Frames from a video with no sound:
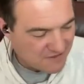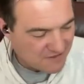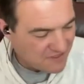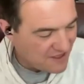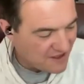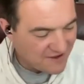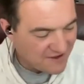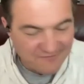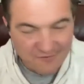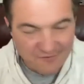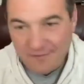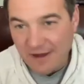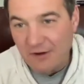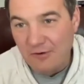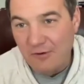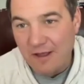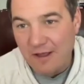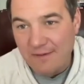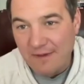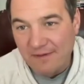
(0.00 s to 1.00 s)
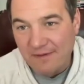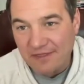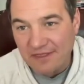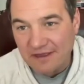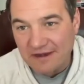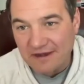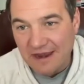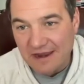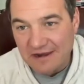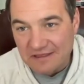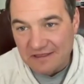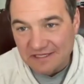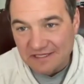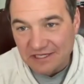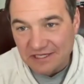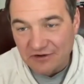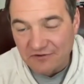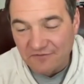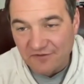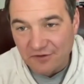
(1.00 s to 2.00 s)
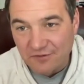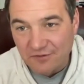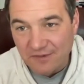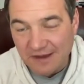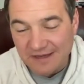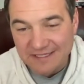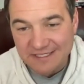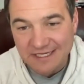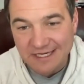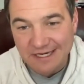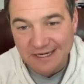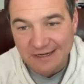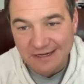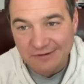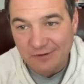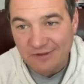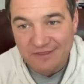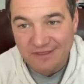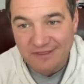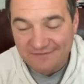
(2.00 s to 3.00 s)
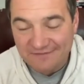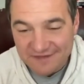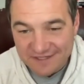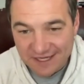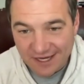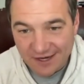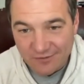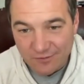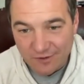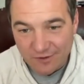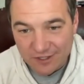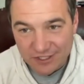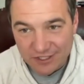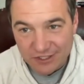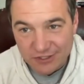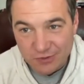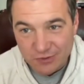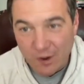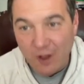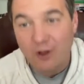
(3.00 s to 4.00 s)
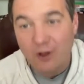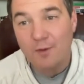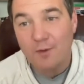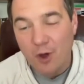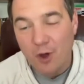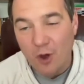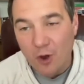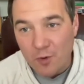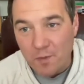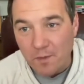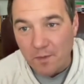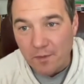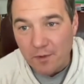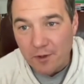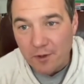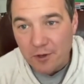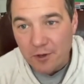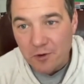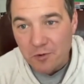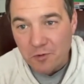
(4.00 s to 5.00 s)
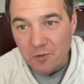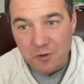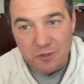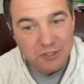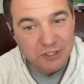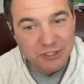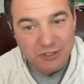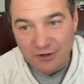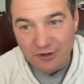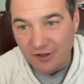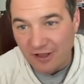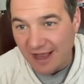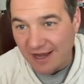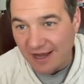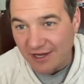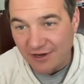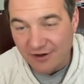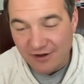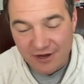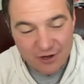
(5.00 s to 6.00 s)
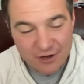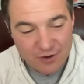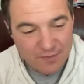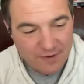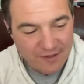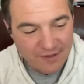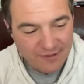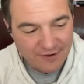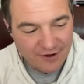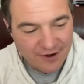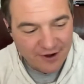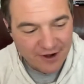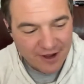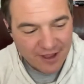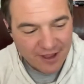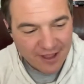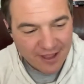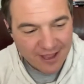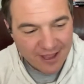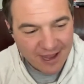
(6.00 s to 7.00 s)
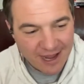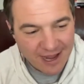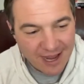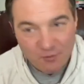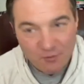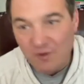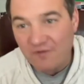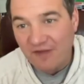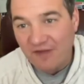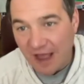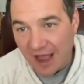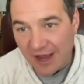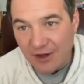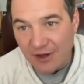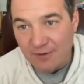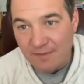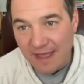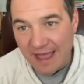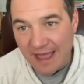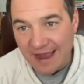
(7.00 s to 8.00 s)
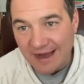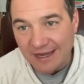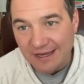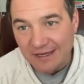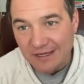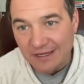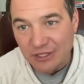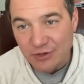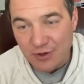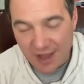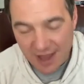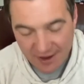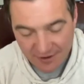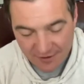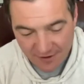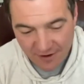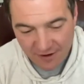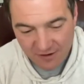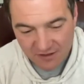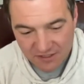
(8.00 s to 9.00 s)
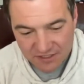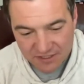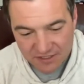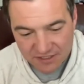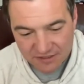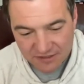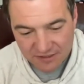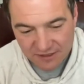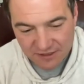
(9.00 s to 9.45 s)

think of a better way maybe than to end this interview by saying what they've said, which is welcome home. We're so glad you're here, brother, and we've got your back. You had ours, and